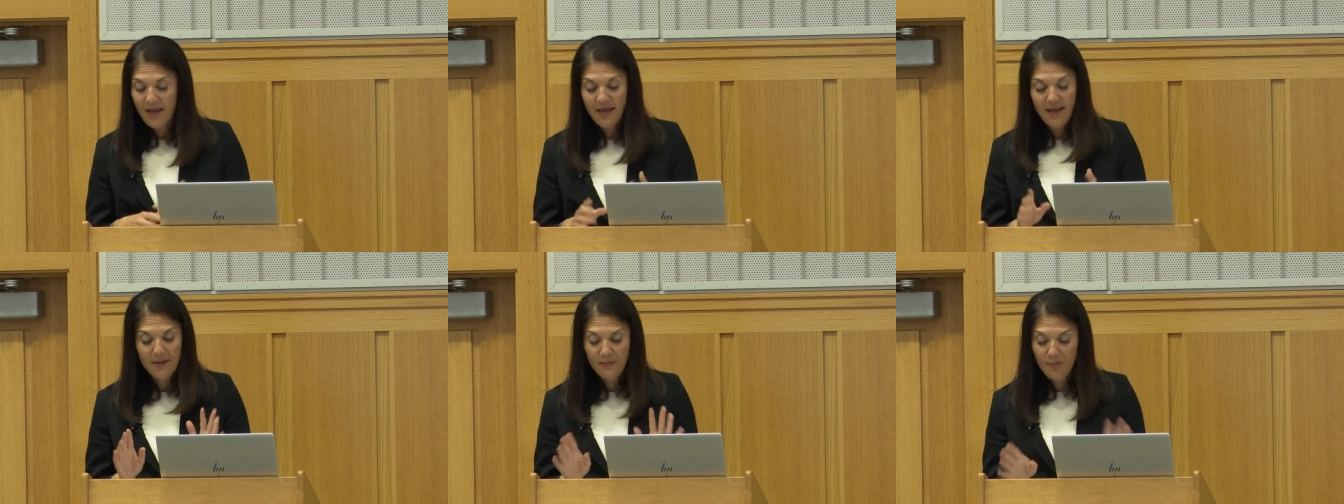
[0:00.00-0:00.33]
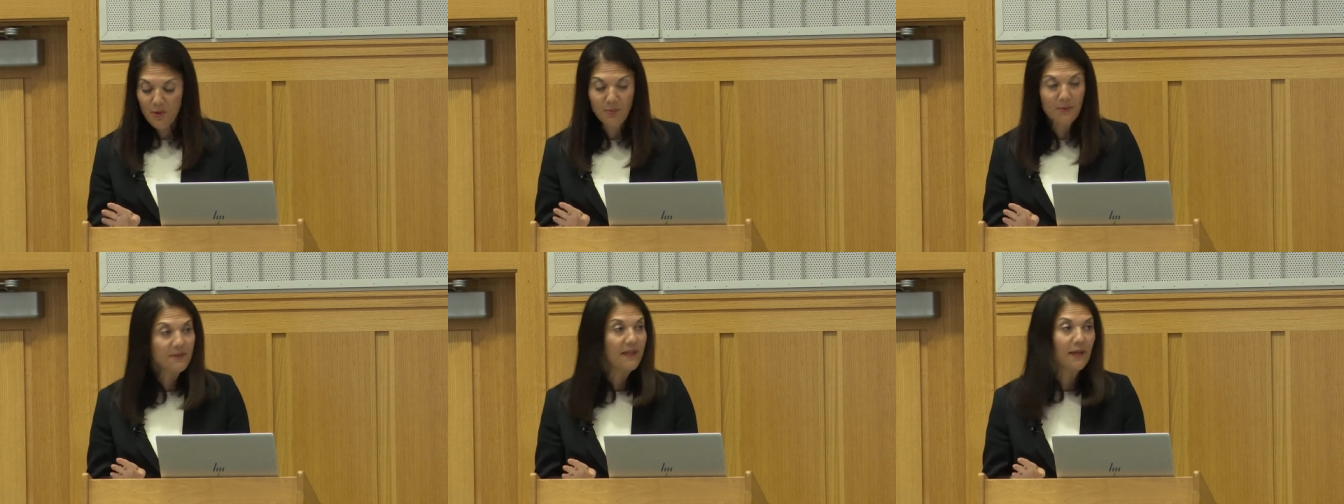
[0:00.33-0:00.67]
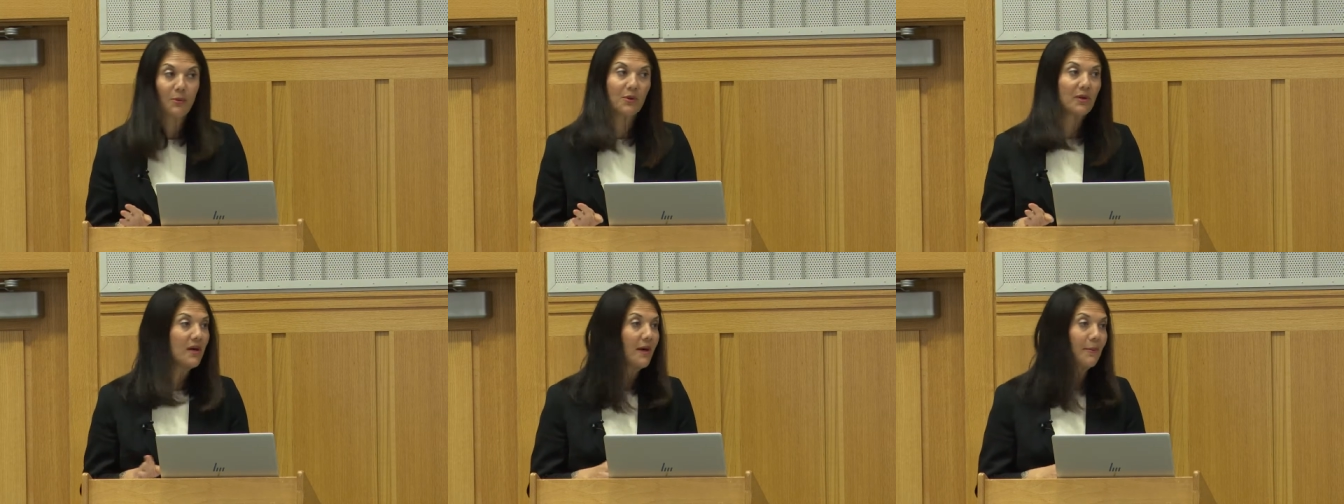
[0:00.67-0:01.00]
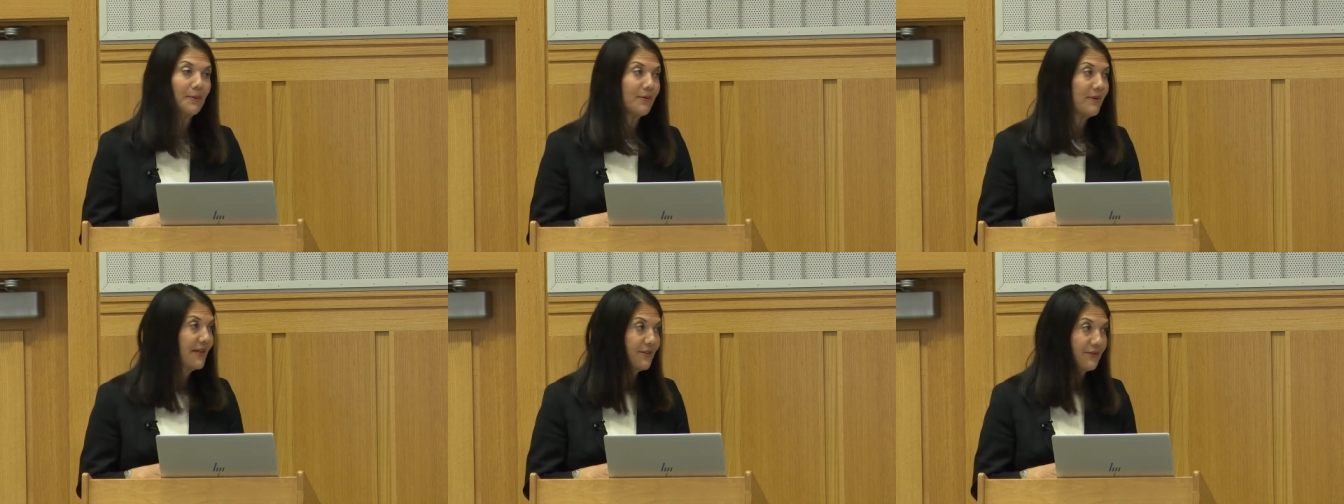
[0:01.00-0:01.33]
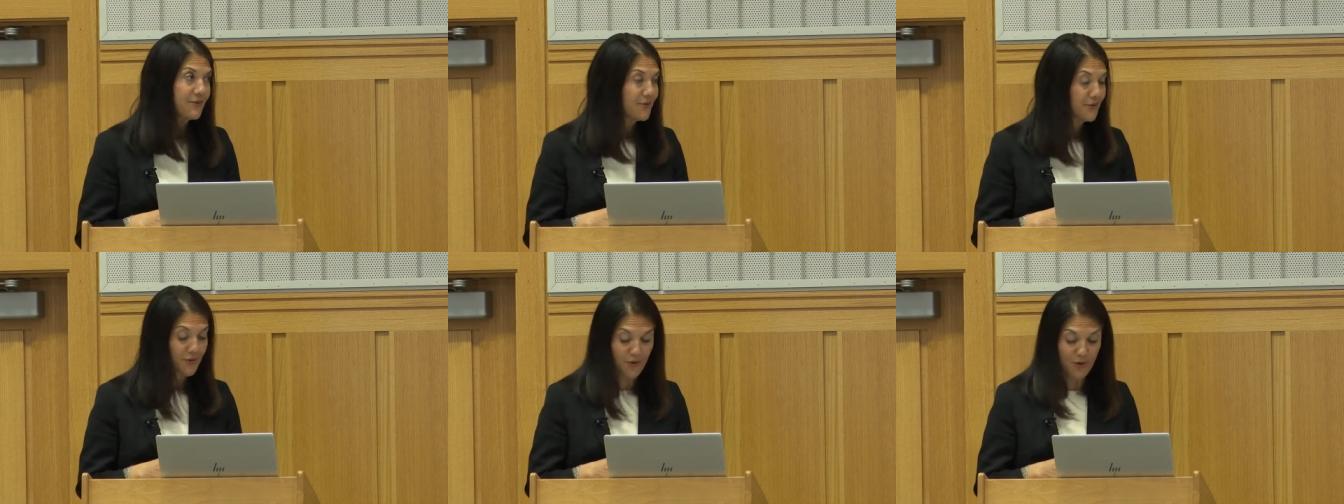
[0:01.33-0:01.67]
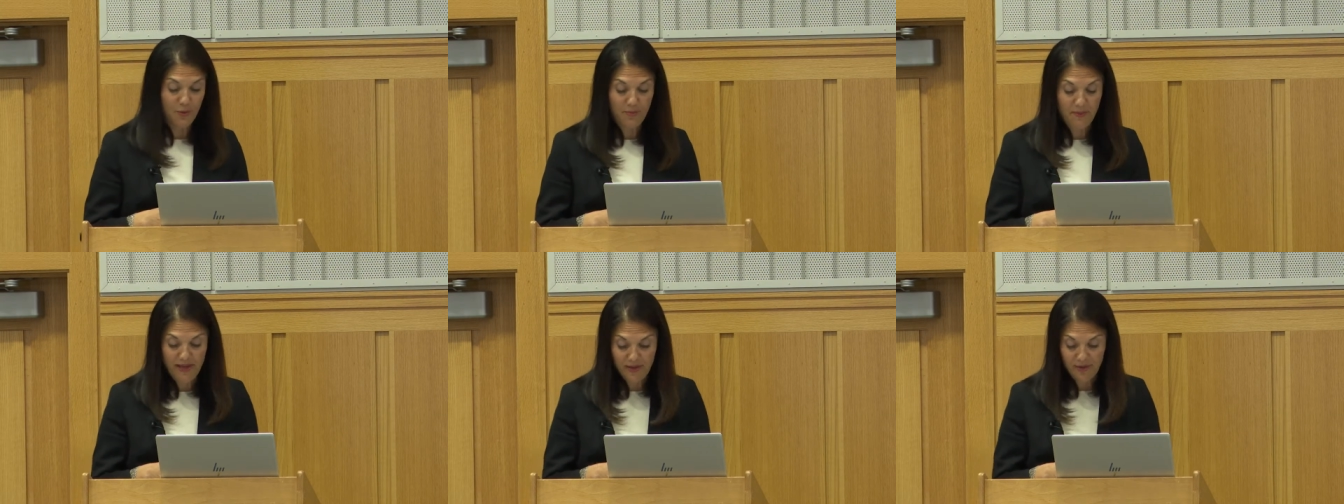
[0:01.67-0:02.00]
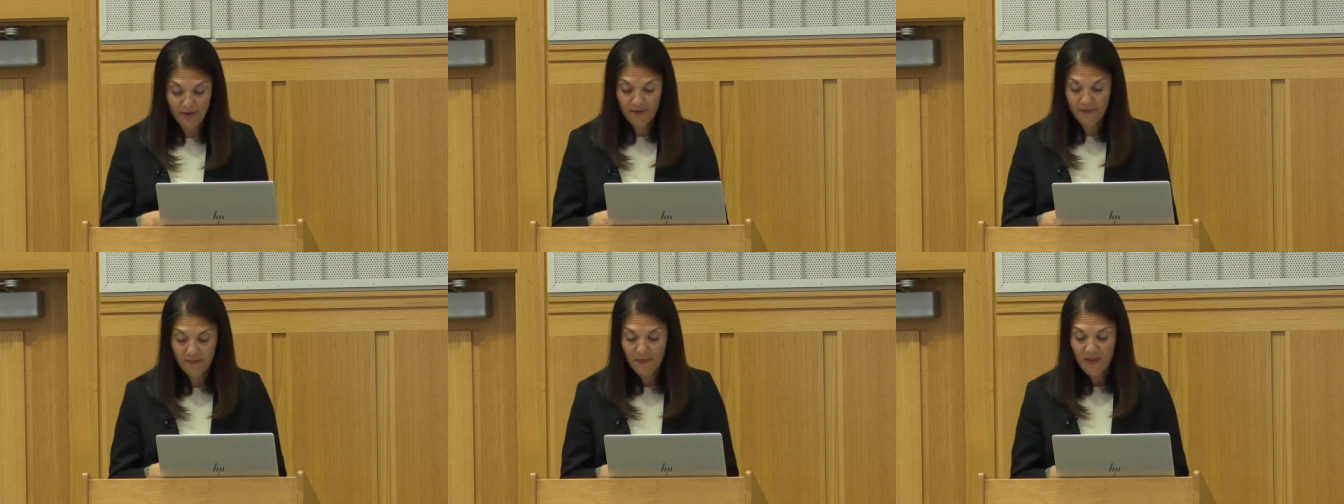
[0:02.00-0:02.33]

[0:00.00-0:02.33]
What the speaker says: And mobile network operators are no better.